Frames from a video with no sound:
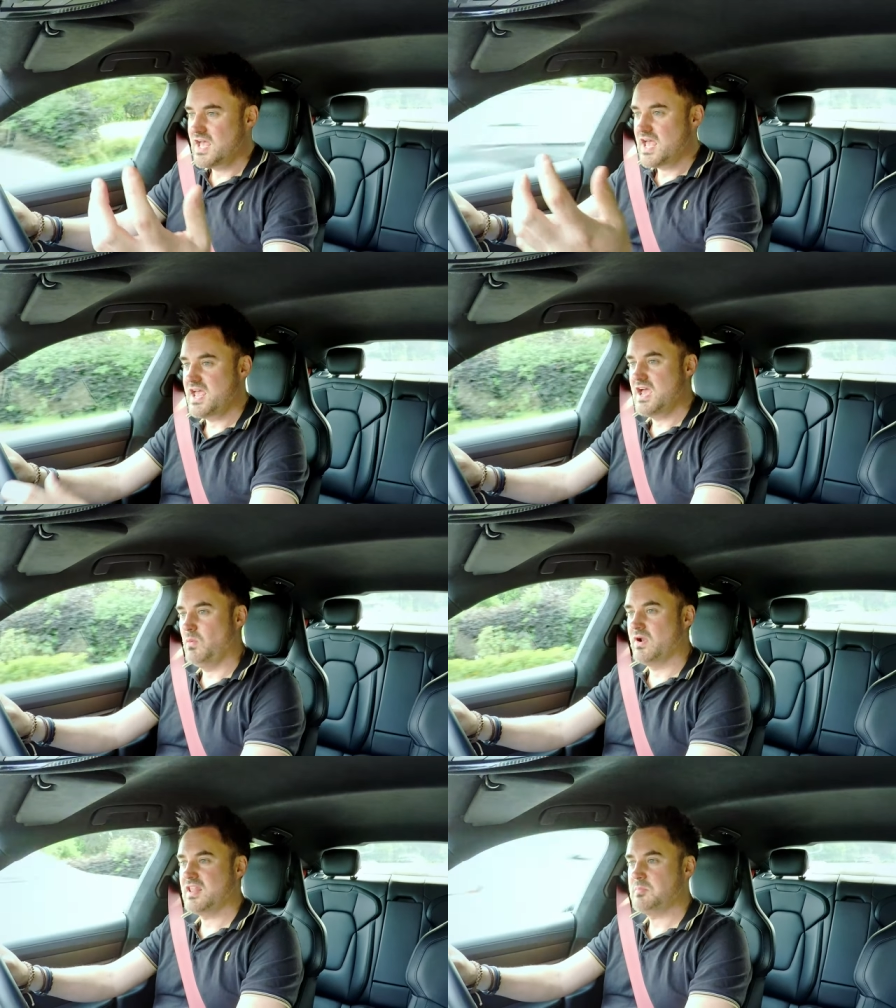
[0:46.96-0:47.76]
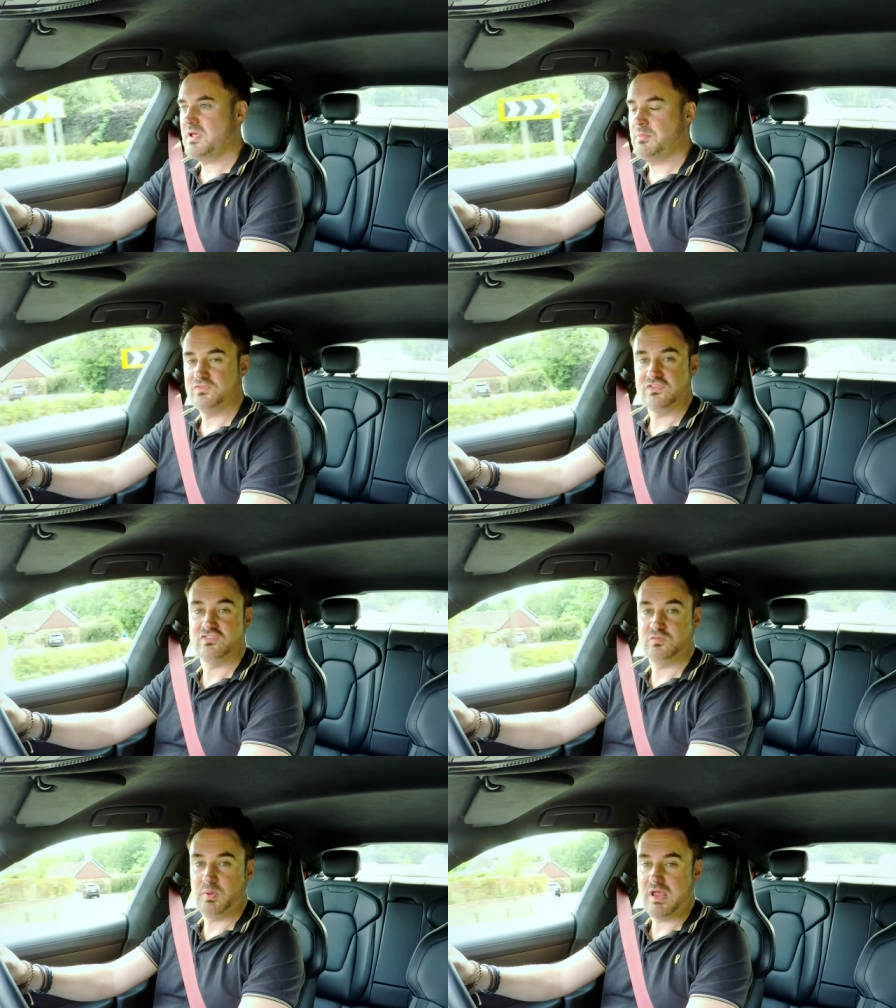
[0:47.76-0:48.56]
hear what other people's
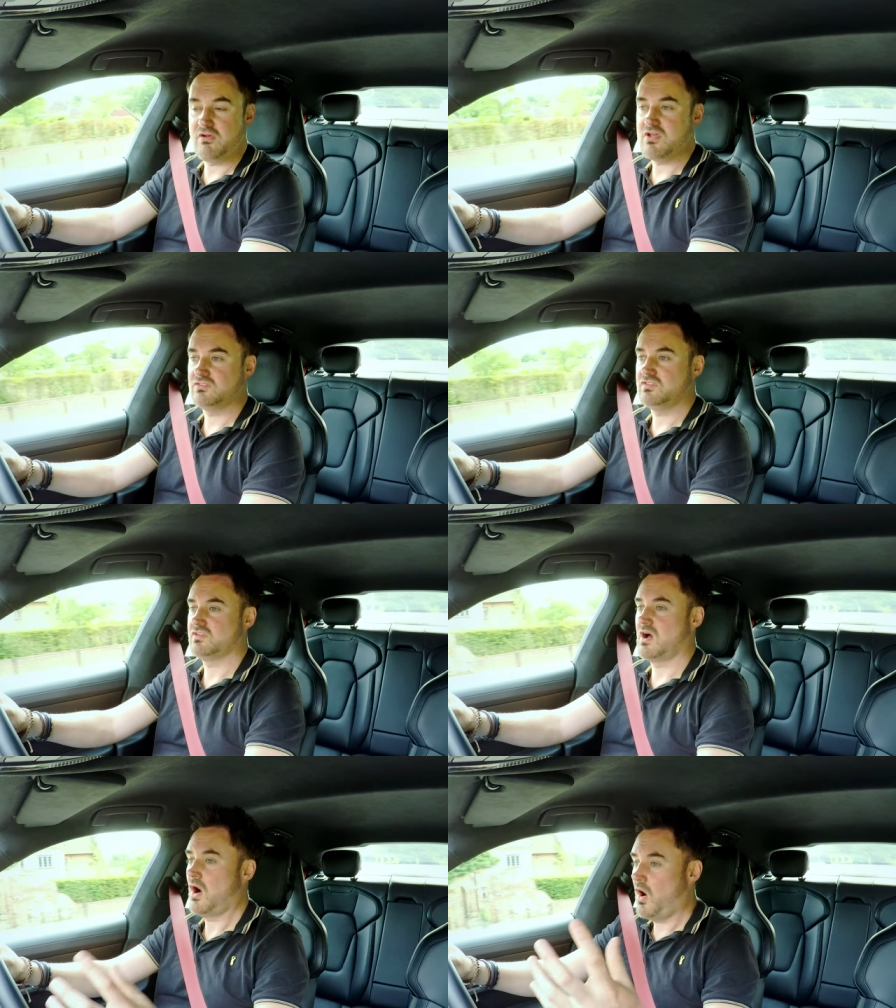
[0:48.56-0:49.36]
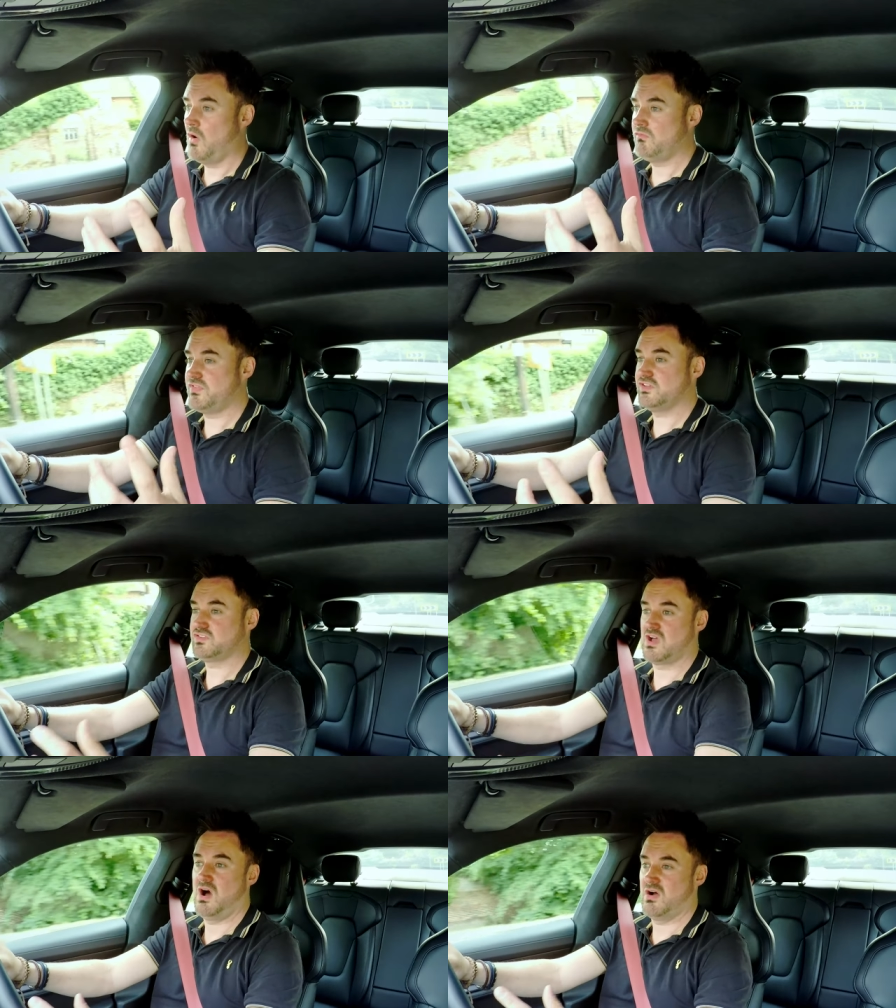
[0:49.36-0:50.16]
experiences are of this
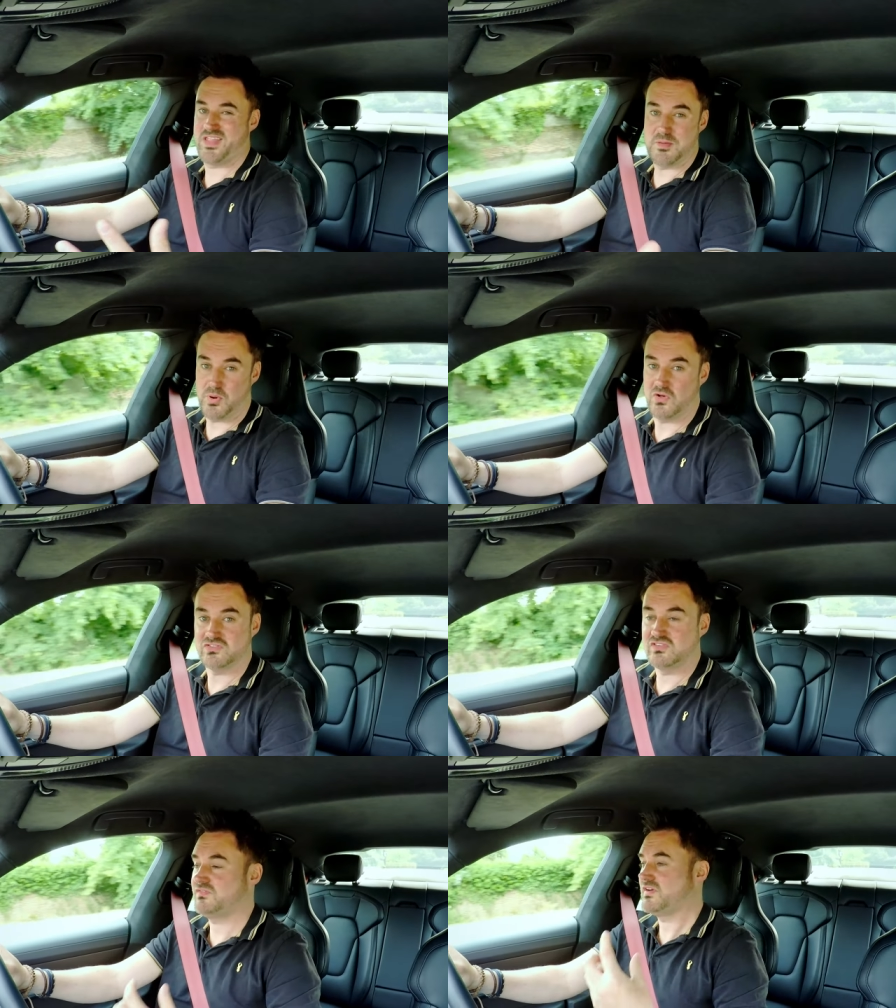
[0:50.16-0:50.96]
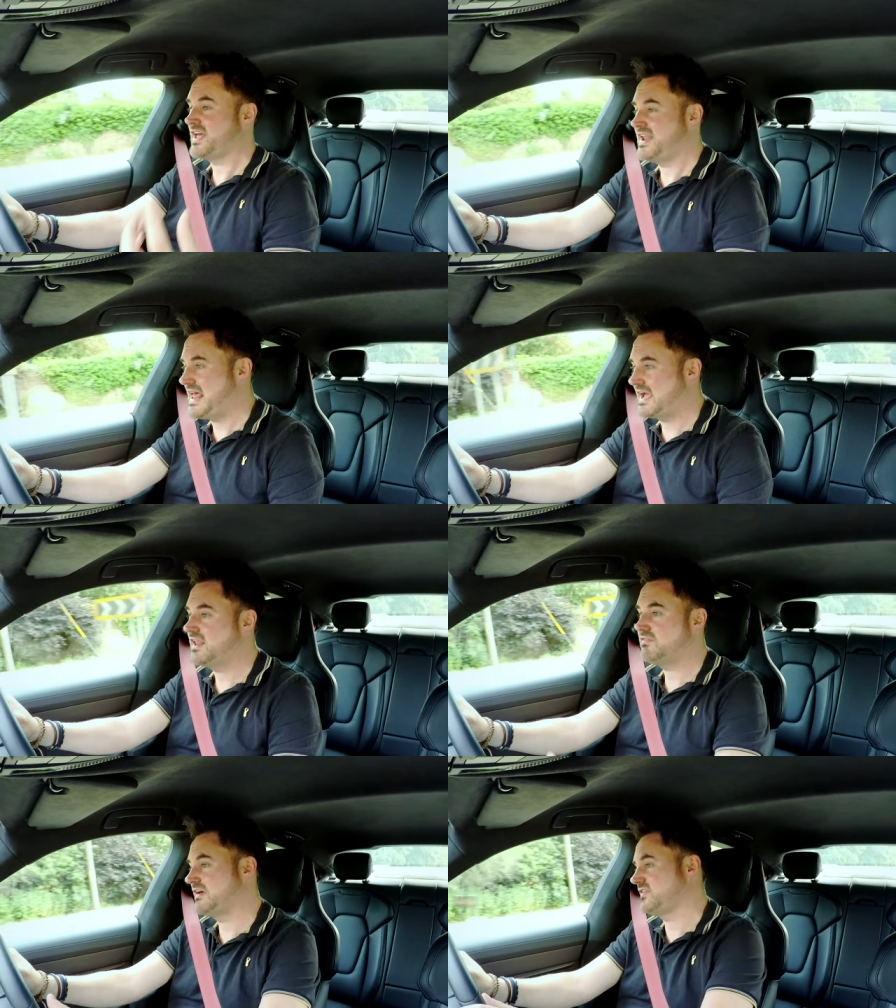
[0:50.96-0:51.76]
car. Are they positive? Are they
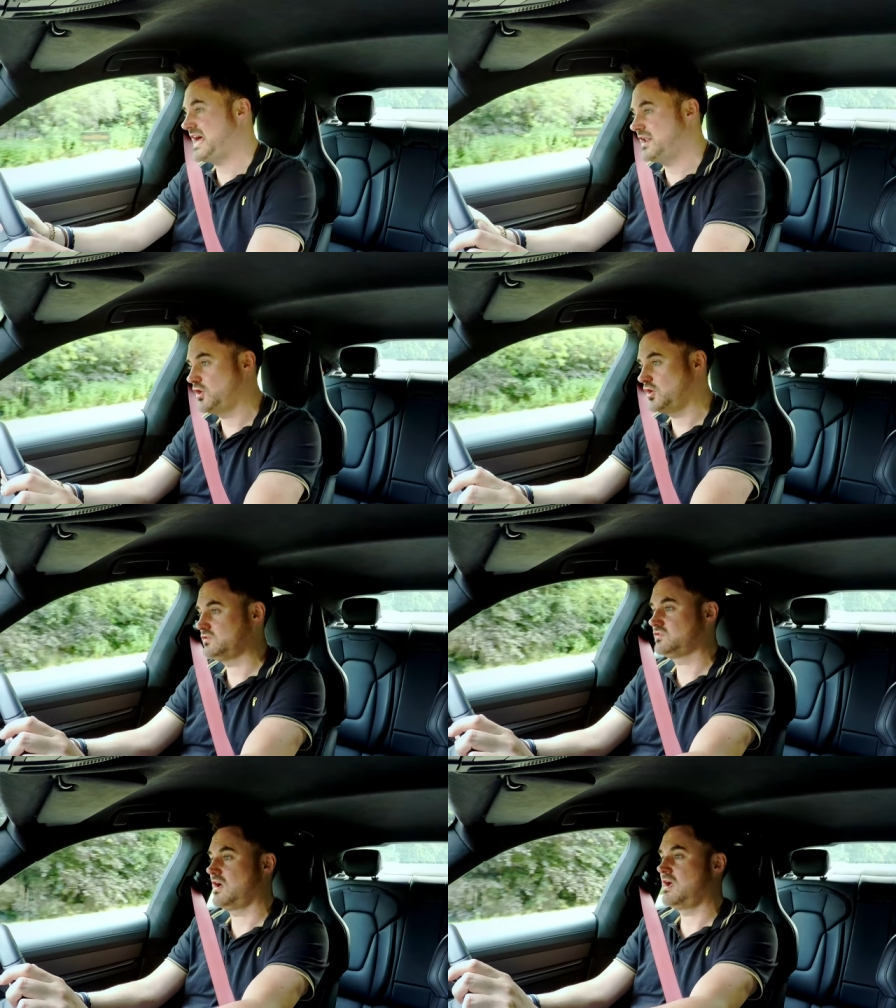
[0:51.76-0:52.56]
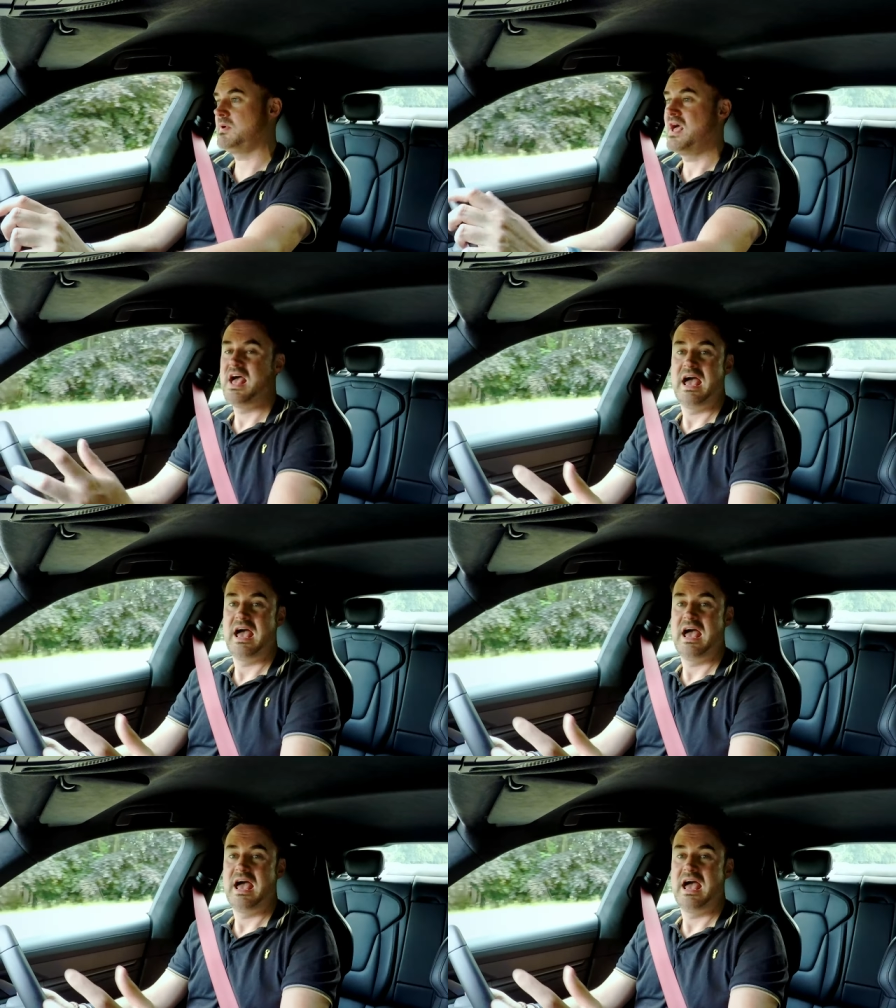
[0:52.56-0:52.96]
negative? Have they had a good time?